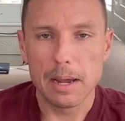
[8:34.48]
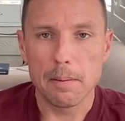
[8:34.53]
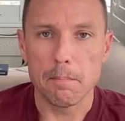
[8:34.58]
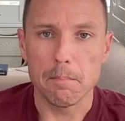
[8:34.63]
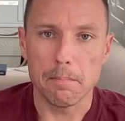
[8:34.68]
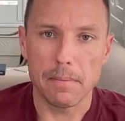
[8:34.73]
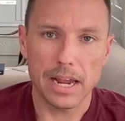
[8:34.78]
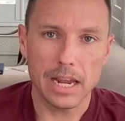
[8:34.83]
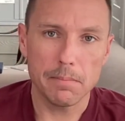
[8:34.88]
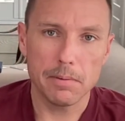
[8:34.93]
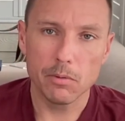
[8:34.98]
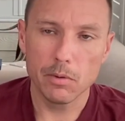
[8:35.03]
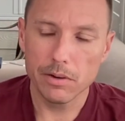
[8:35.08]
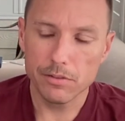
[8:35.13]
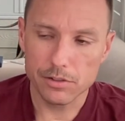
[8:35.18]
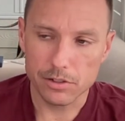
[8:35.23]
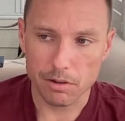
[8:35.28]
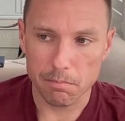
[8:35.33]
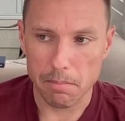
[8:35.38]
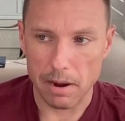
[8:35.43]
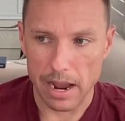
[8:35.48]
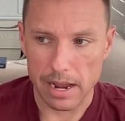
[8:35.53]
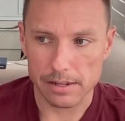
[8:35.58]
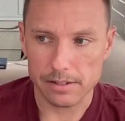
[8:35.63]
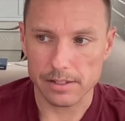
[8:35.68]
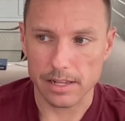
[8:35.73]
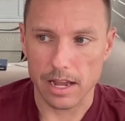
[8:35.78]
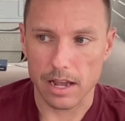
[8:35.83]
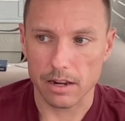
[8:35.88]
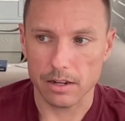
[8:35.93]
Maybe we've
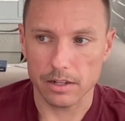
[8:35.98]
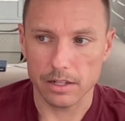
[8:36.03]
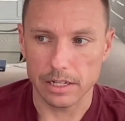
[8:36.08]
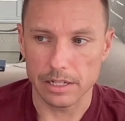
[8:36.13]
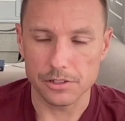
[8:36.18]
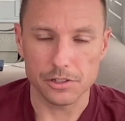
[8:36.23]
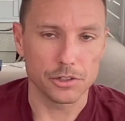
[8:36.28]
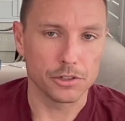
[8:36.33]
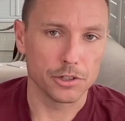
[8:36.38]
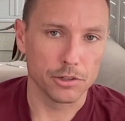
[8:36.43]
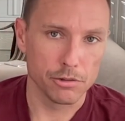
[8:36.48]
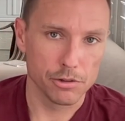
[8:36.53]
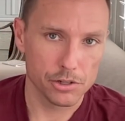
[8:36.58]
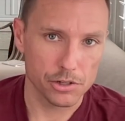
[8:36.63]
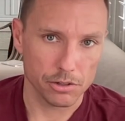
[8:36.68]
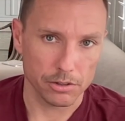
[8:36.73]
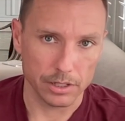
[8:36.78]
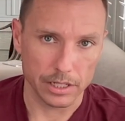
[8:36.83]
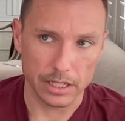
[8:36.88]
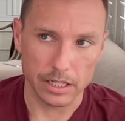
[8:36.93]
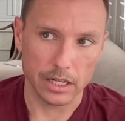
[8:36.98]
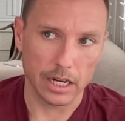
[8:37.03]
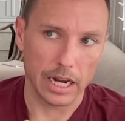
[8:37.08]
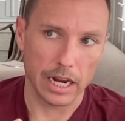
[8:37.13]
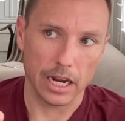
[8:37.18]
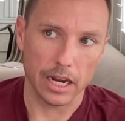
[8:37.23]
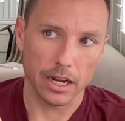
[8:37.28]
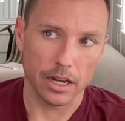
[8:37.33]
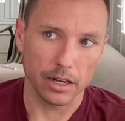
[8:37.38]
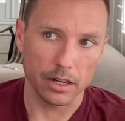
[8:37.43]
surpassed that institutionally,
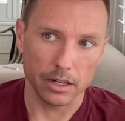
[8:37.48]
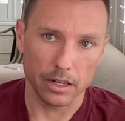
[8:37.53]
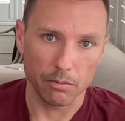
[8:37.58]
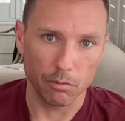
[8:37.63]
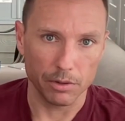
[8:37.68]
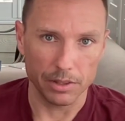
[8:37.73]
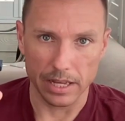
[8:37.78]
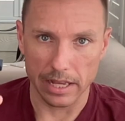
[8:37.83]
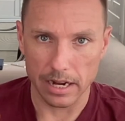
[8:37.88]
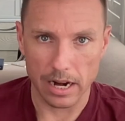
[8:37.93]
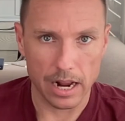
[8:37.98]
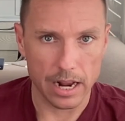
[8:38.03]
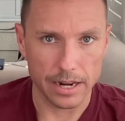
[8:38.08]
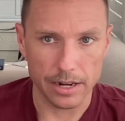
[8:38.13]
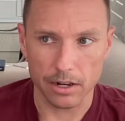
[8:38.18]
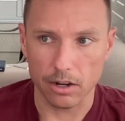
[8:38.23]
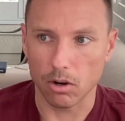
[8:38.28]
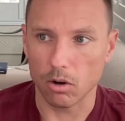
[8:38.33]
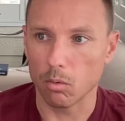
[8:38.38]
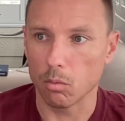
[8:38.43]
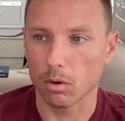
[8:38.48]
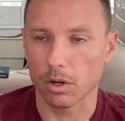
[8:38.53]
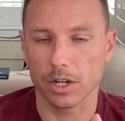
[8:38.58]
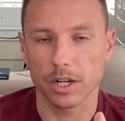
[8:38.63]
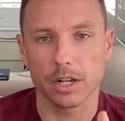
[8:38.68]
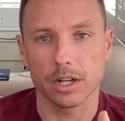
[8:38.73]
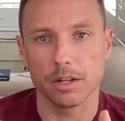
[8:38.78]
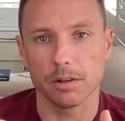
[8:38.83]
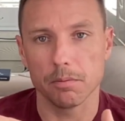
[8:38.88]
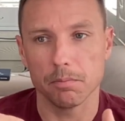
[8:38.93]
and with NIL, we're
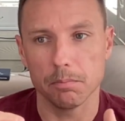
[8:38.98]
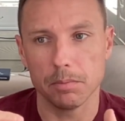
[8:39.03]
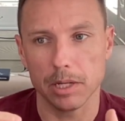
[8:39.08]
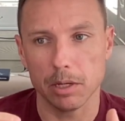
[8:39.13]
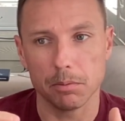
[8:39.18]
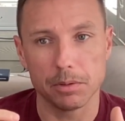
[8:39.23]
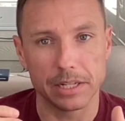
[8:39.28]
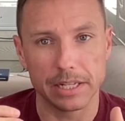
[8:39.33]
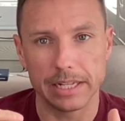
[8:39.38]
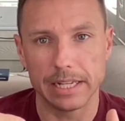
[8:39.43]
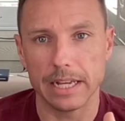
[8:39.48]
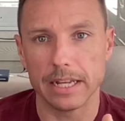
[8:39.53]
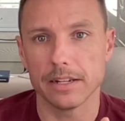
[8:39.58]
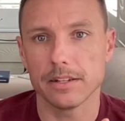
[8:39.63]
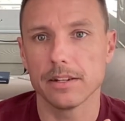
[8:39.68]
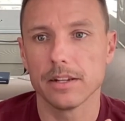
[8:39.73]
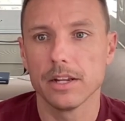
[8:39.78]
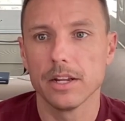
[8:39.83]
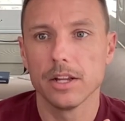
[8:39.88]
going to be able to get